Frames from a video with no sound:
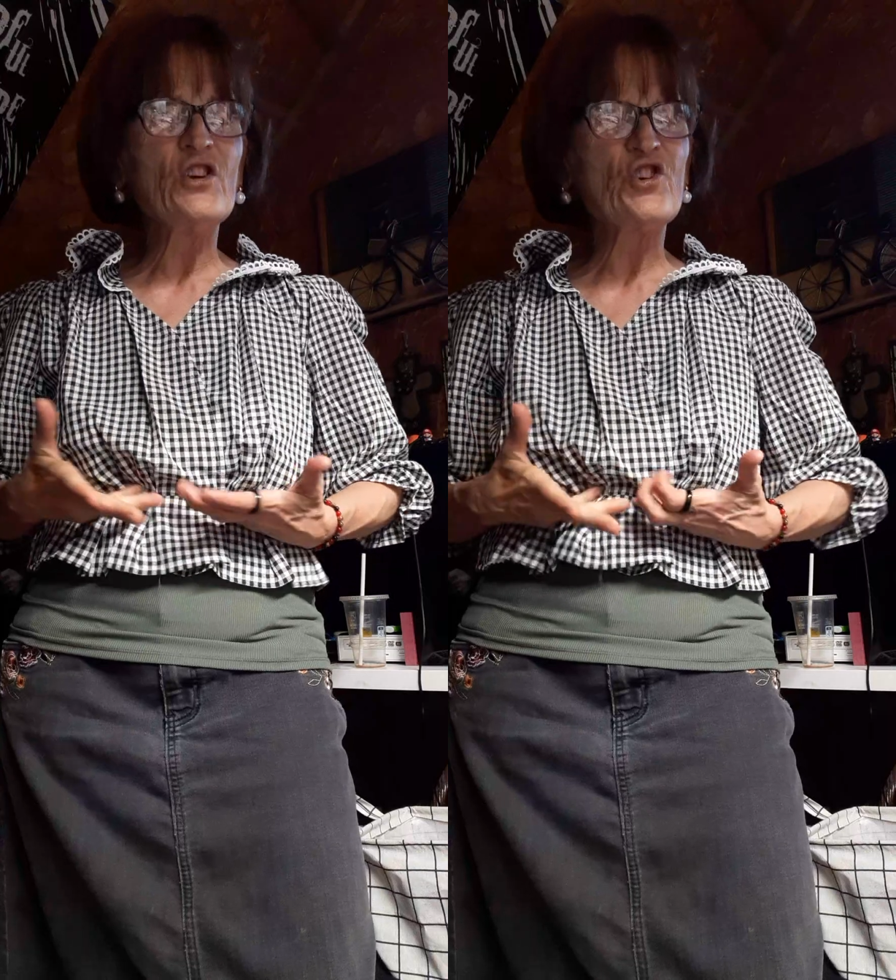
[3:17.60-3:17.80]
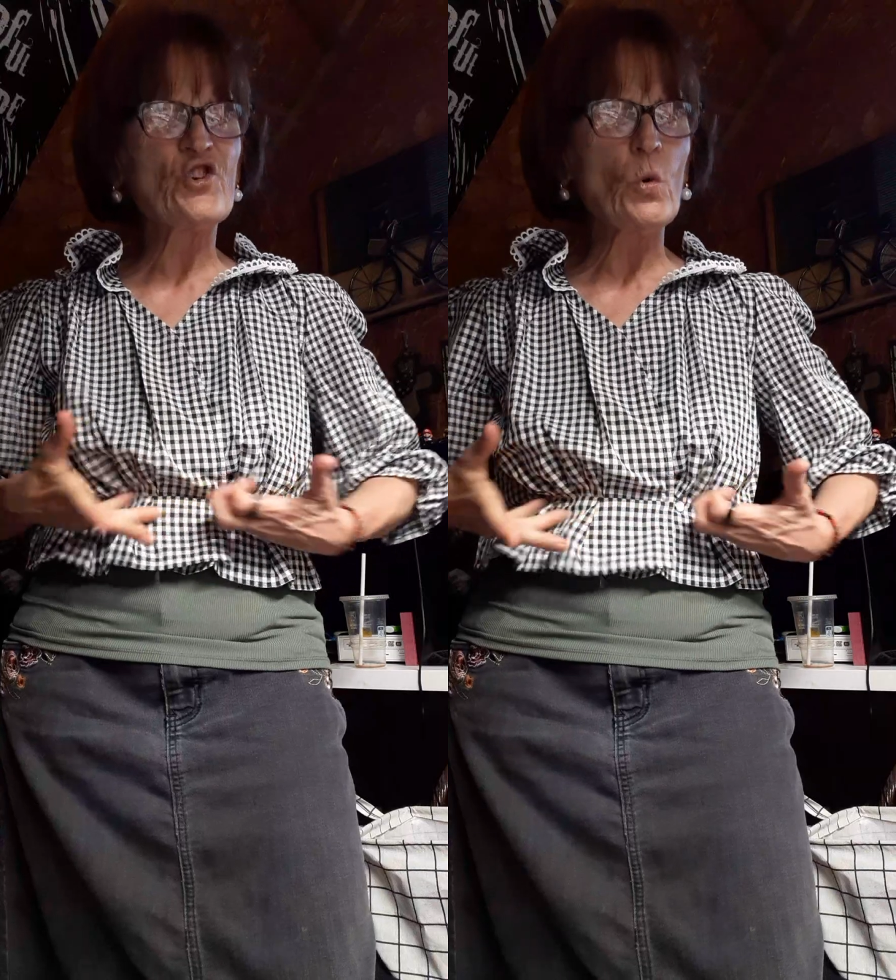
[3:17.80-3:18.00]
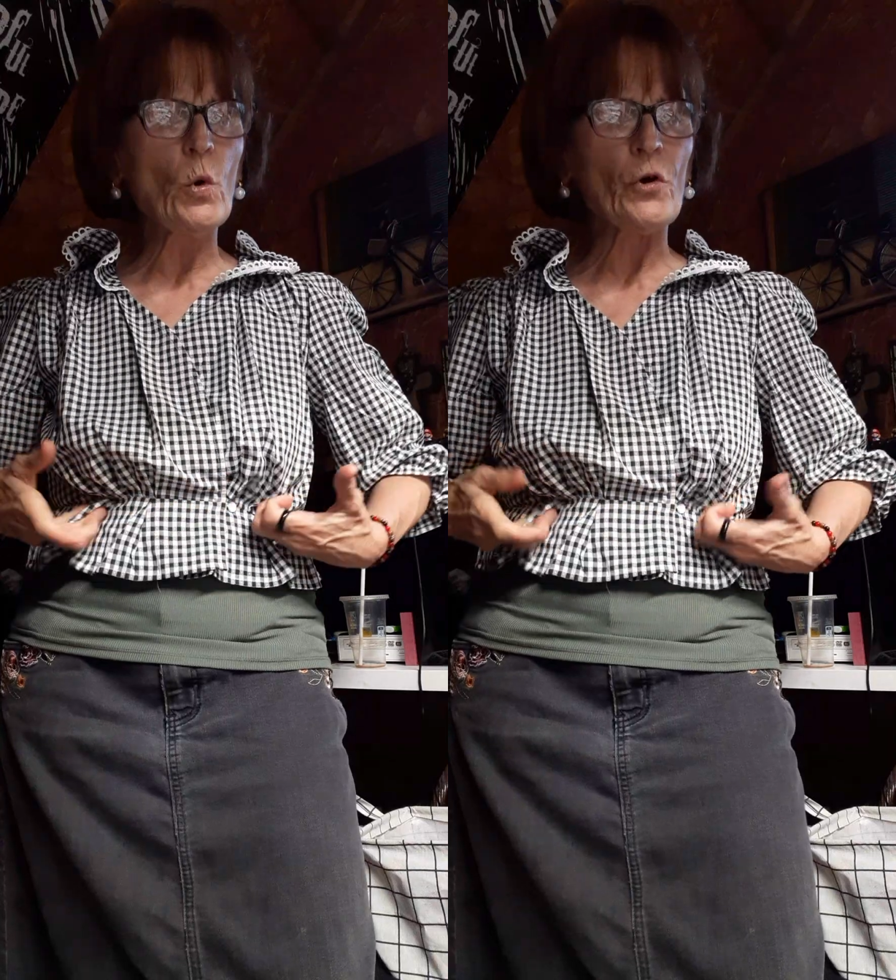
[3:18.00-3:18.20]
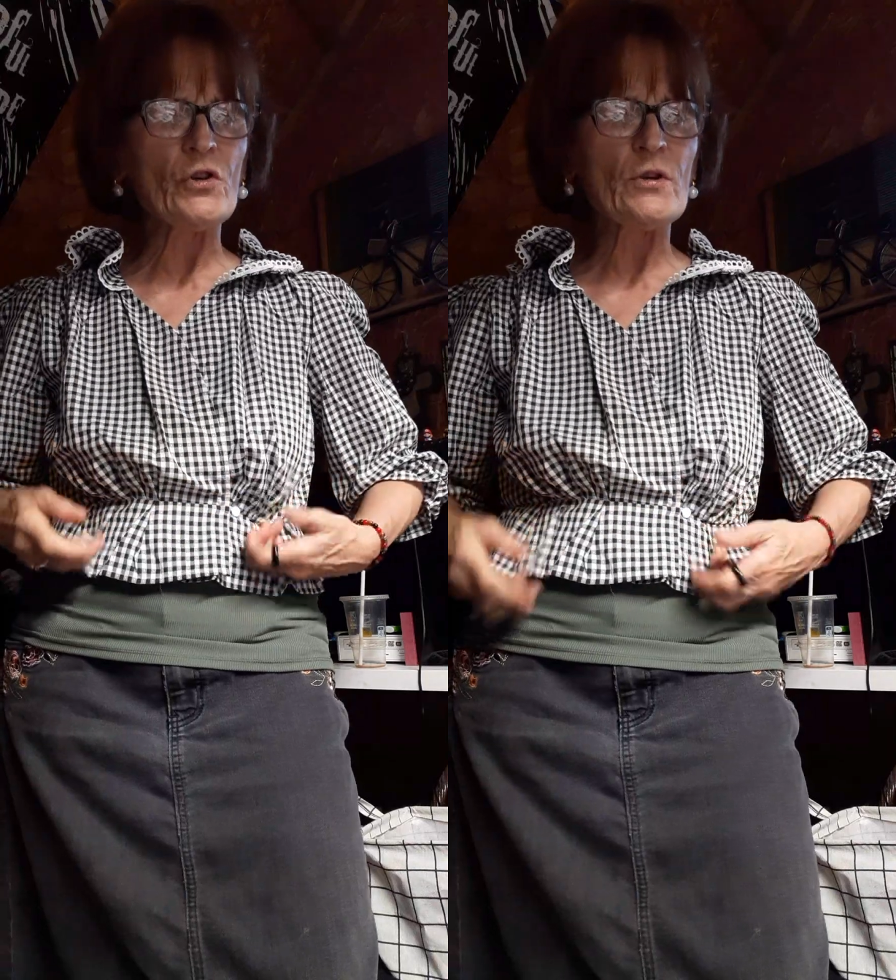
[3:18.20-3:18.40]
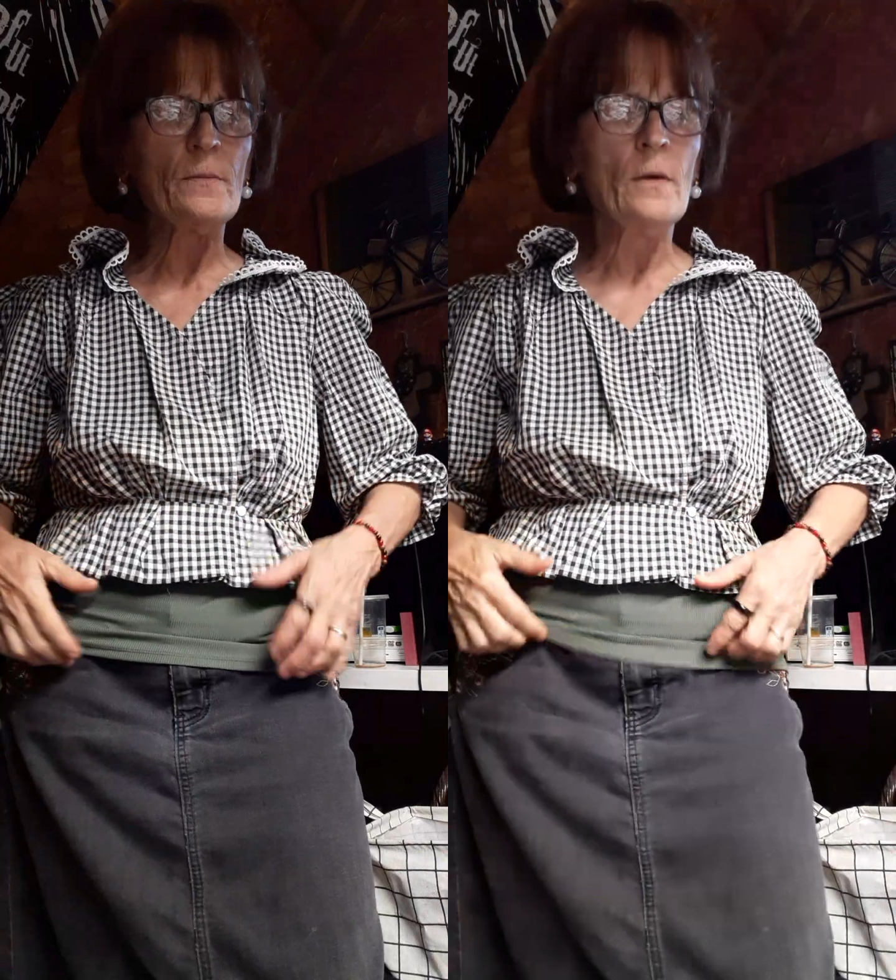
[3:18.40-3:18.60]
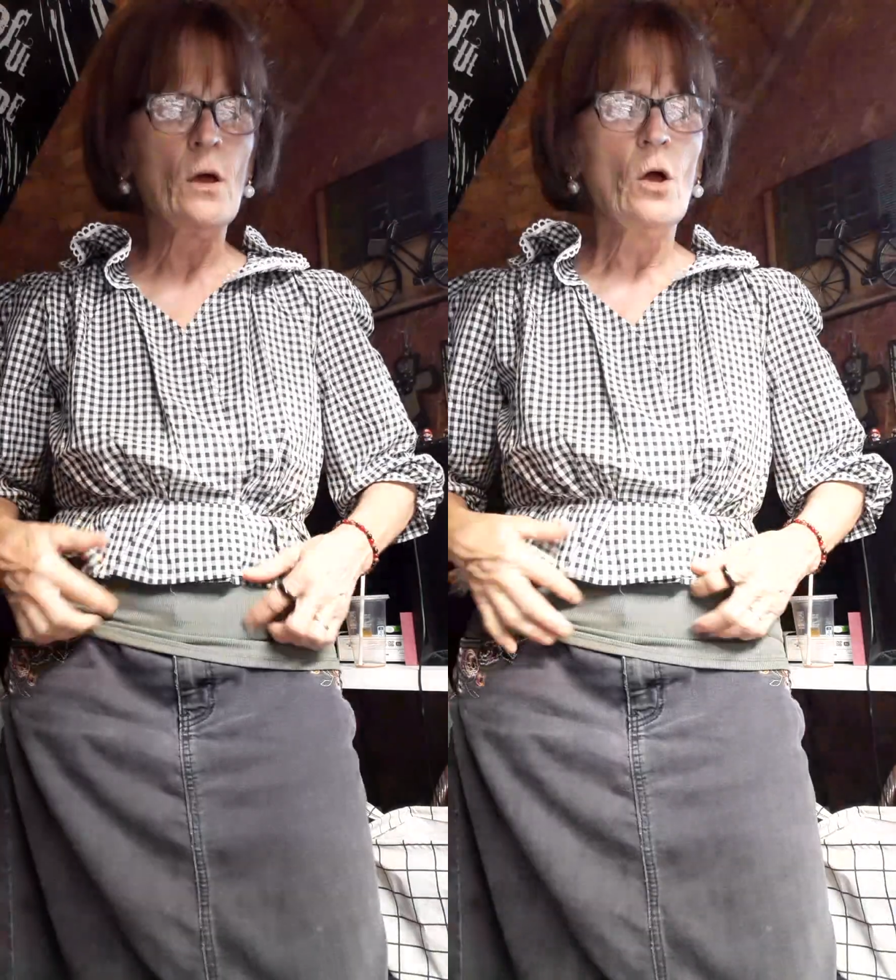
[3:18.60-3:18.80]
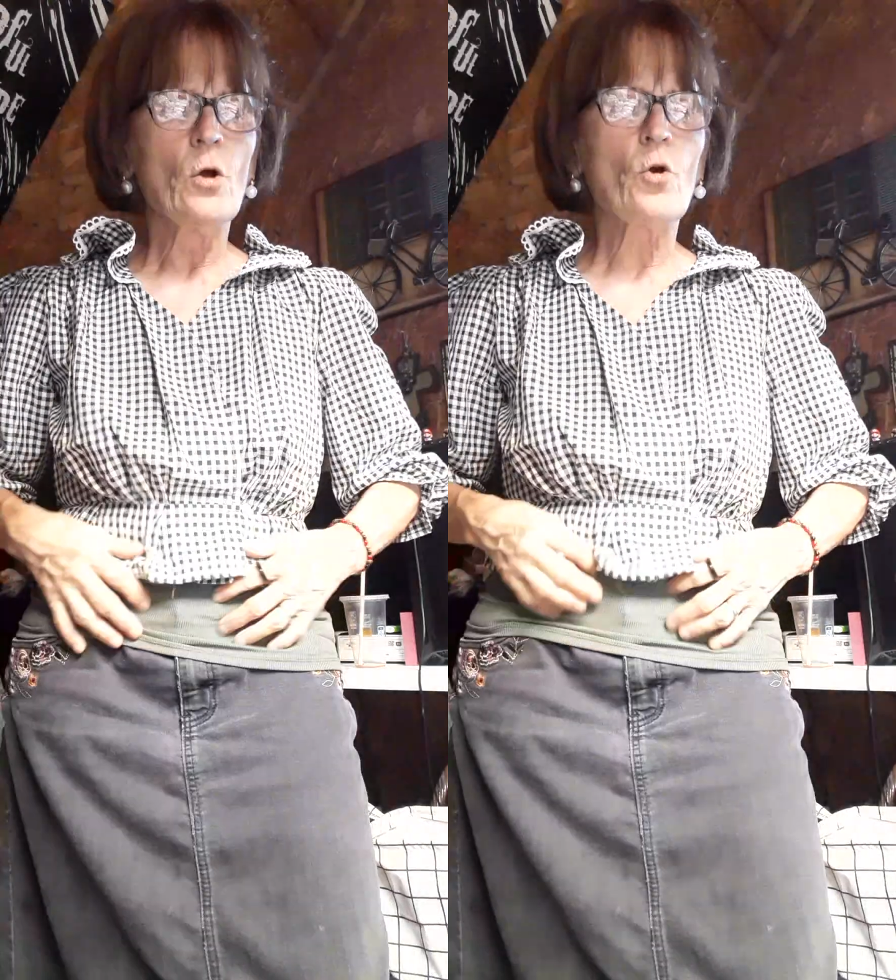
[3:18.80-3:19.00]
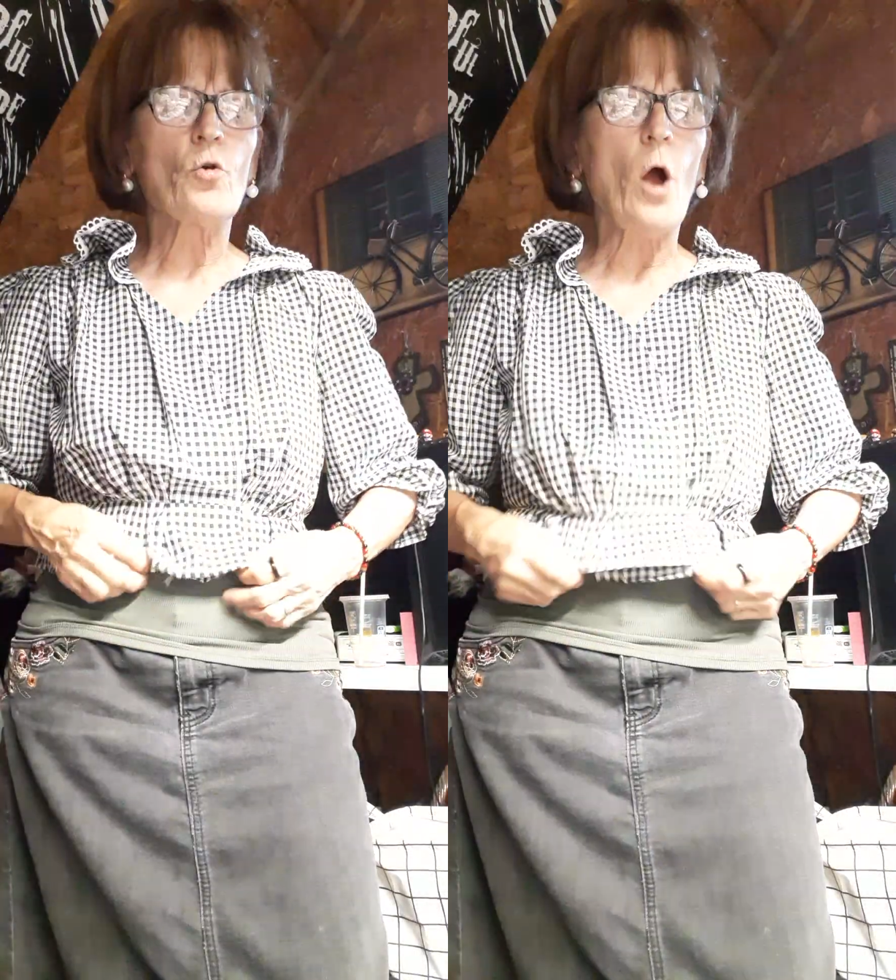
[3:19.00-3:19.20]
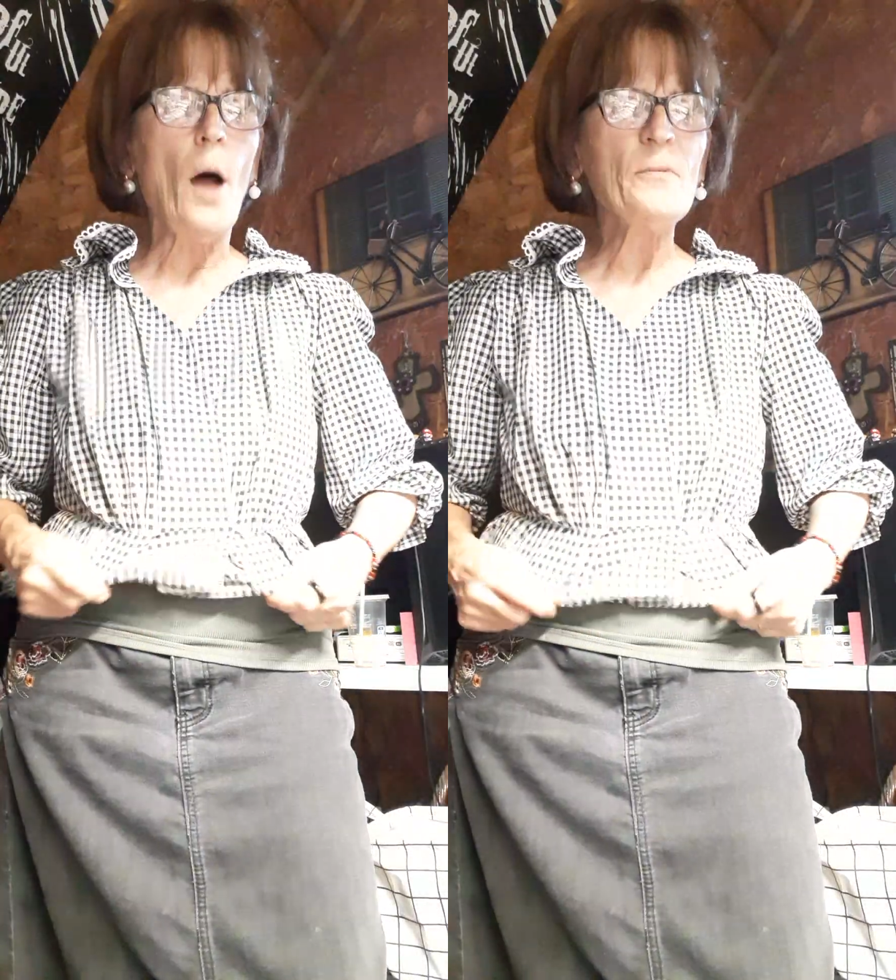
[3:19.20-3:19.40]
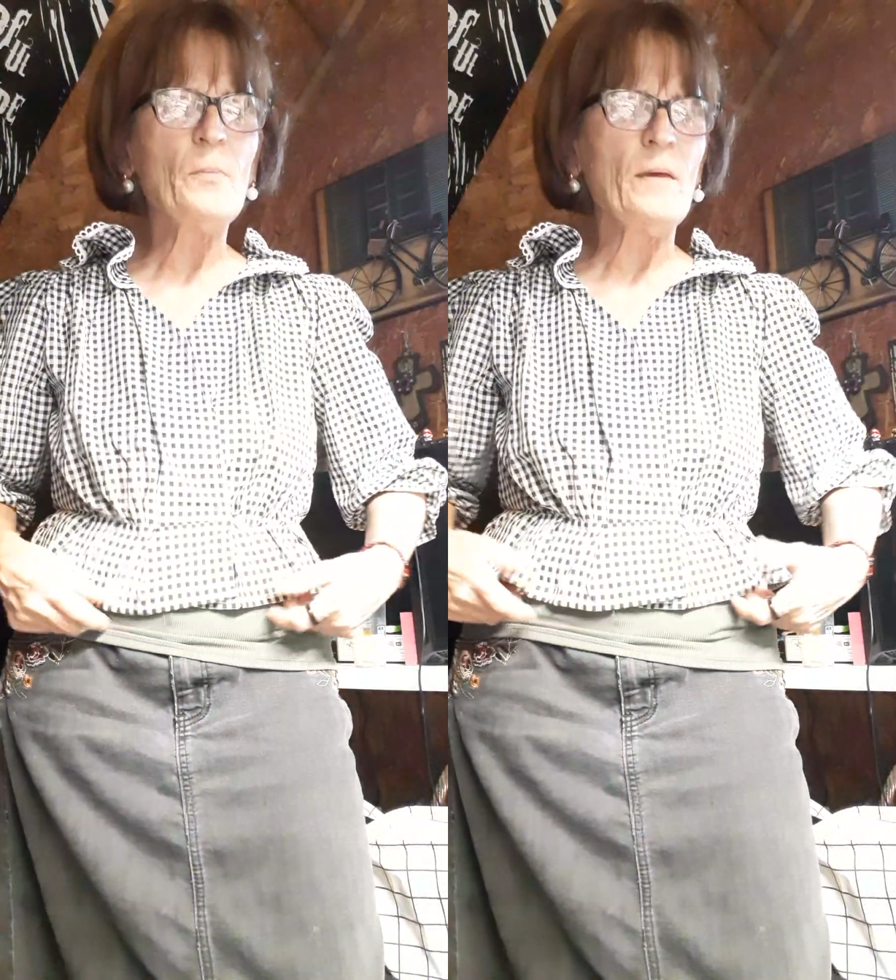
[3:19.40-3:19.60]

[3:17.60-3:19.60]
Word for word: this short cropped